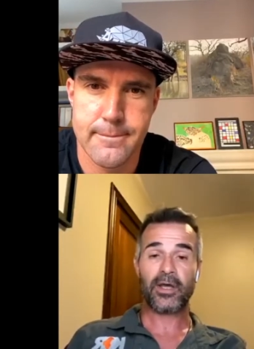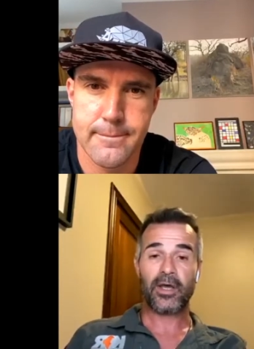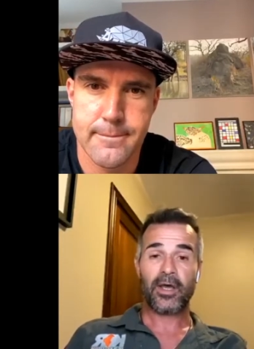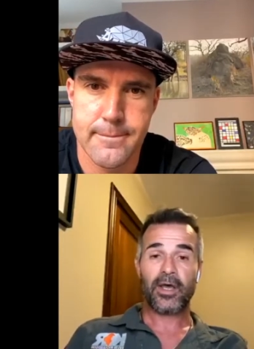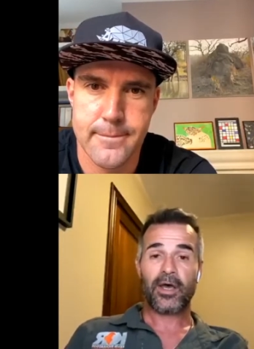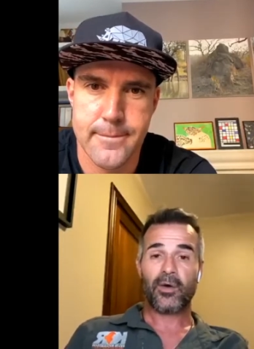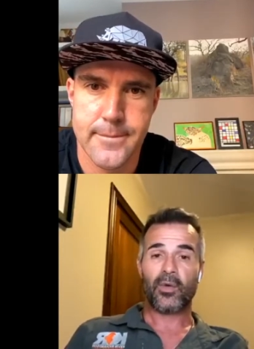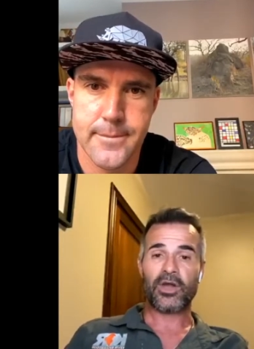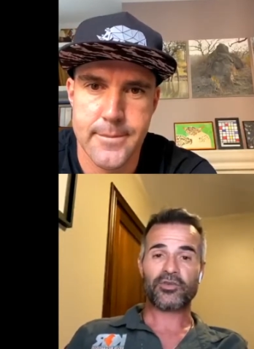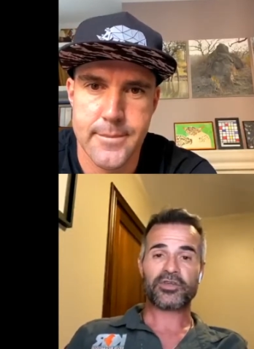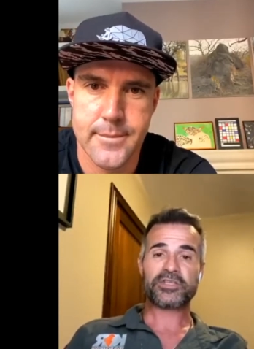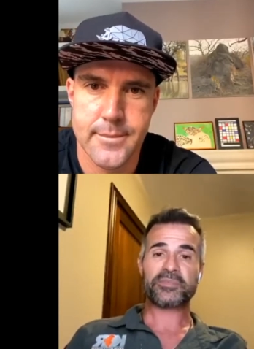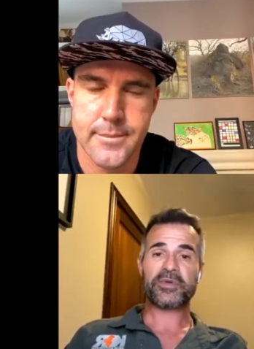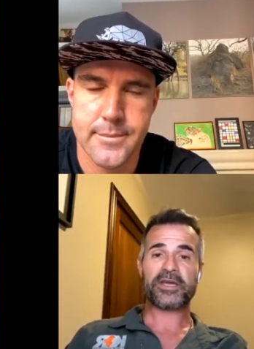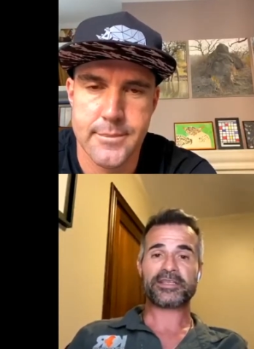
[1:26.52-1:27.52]
Speaker 1: one
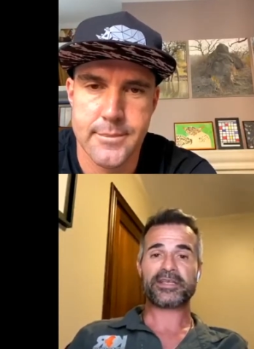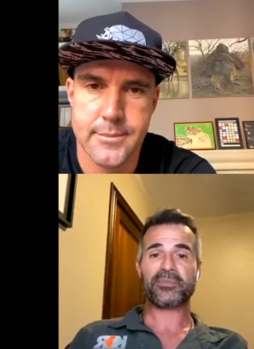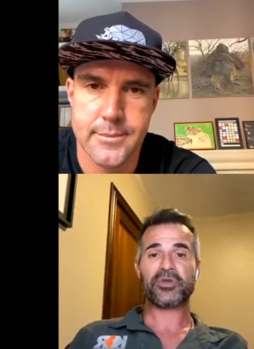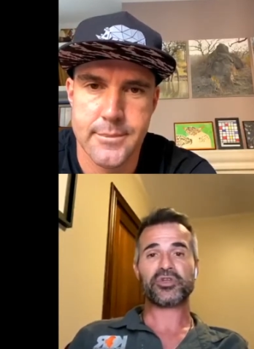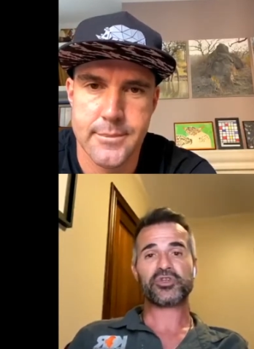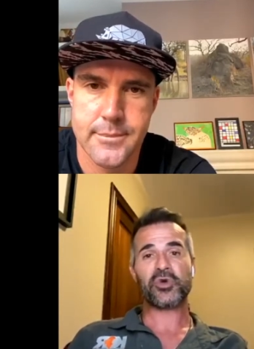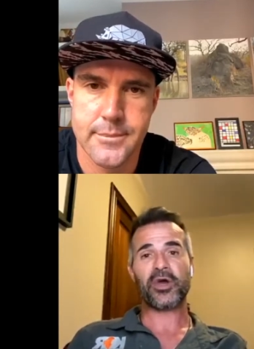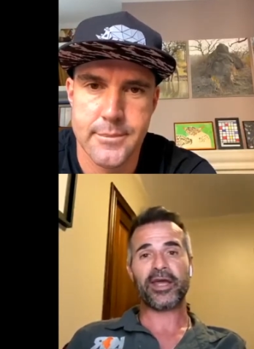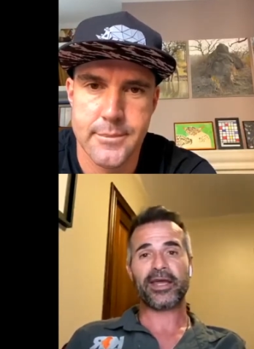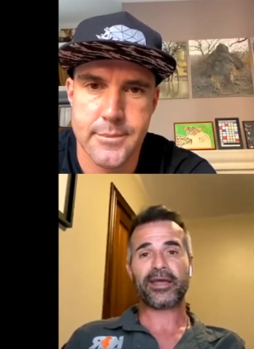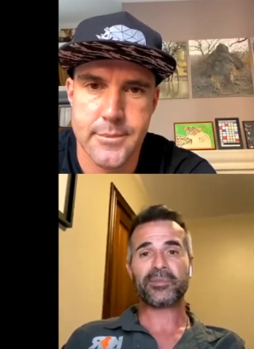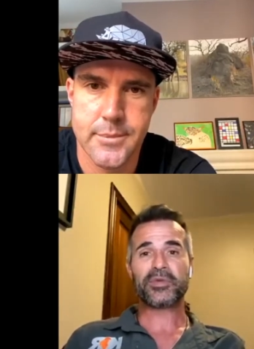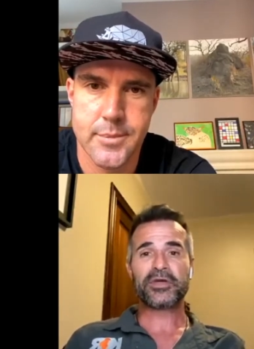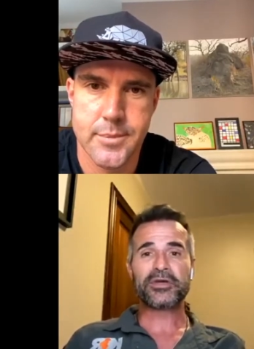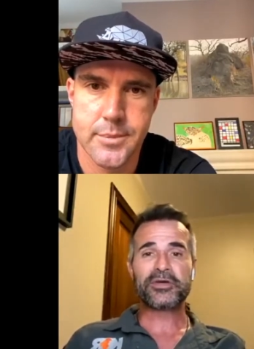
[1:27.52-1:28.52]
respect I'm enjoying
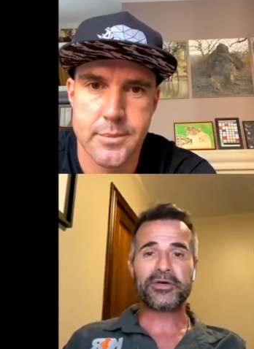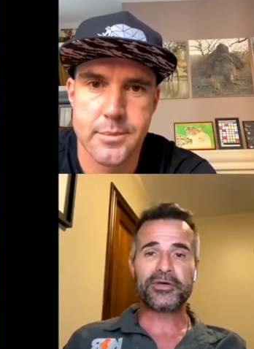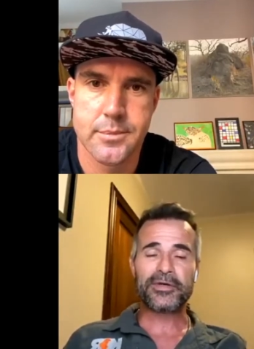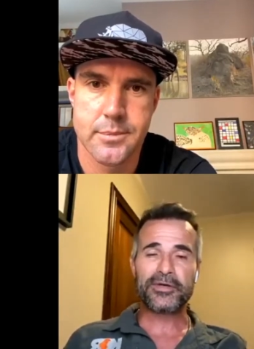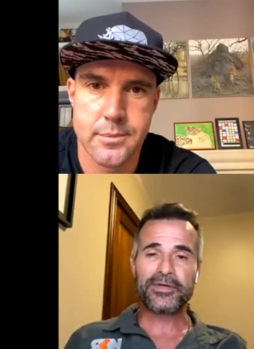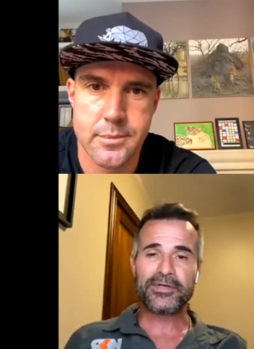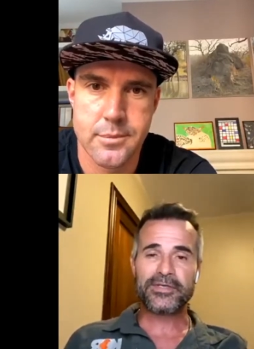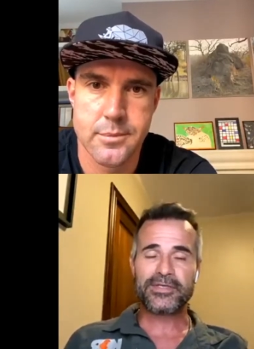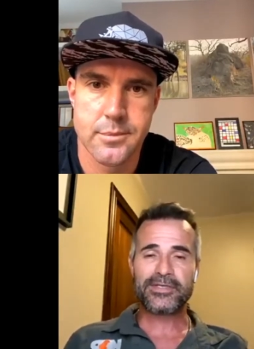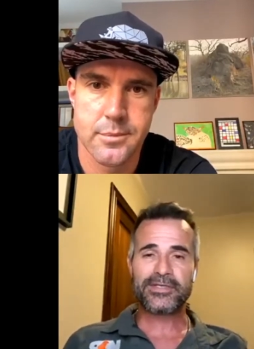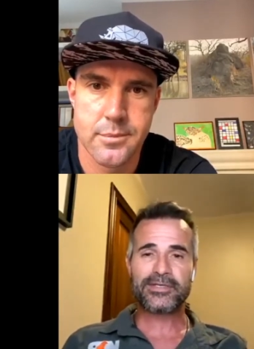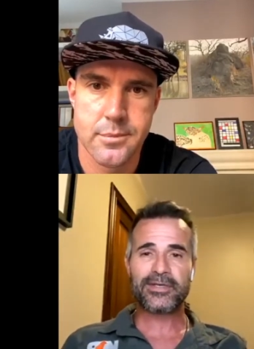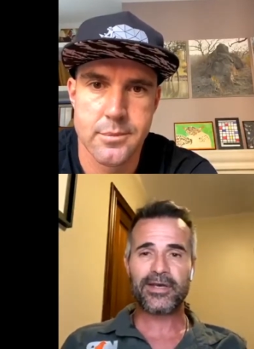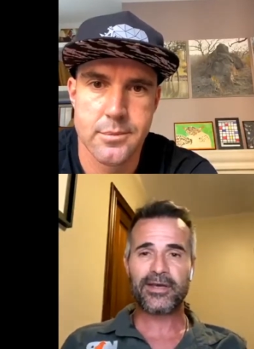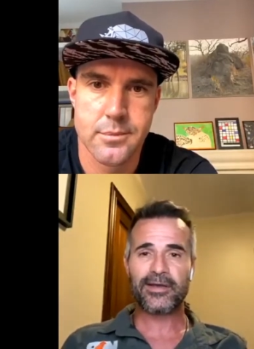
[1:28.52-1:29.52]
because
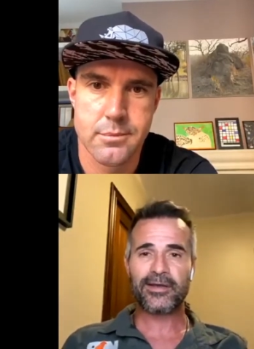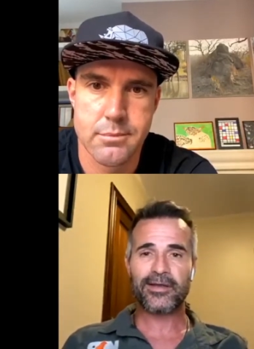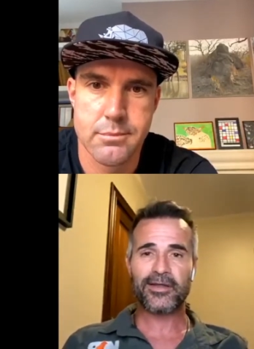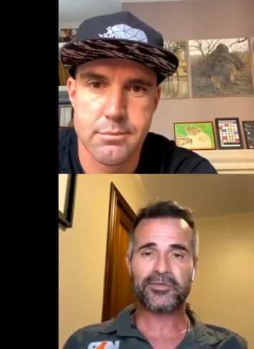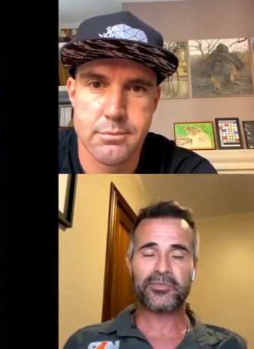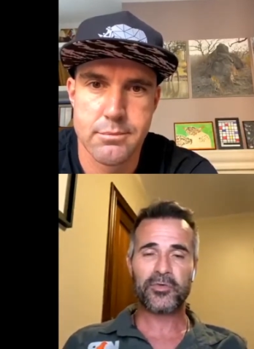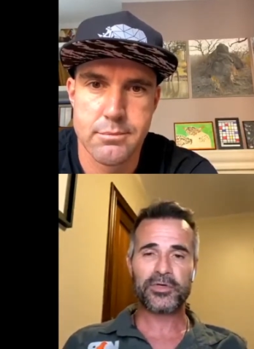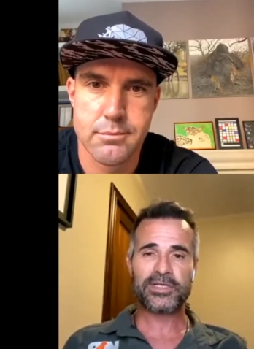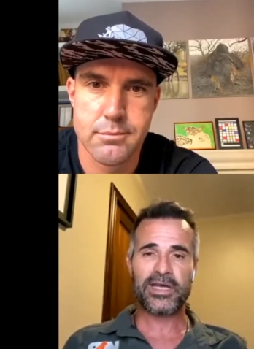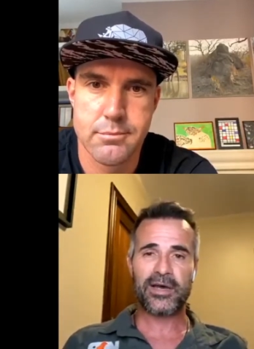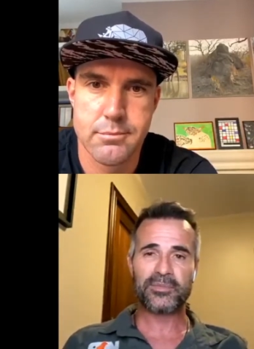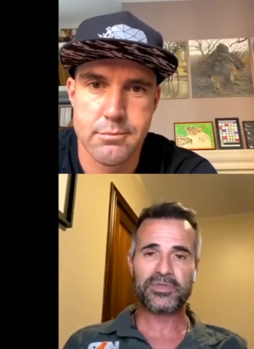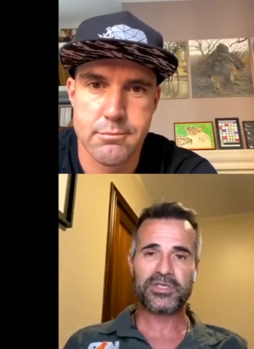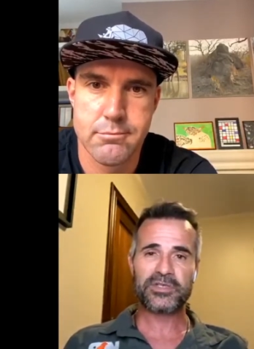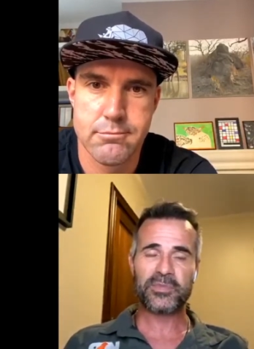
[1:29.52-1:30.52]
uh, a lot more time
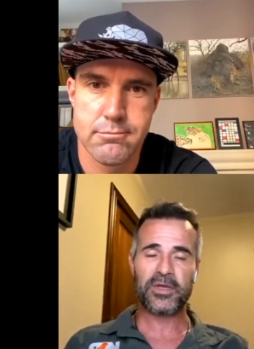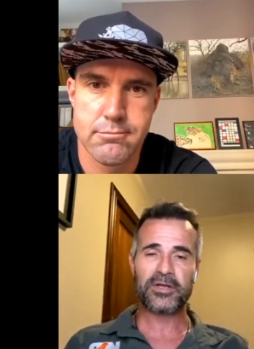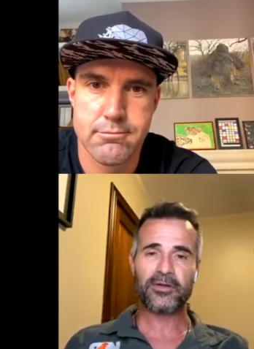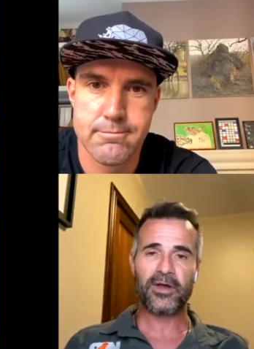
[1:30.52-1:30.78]
to spend around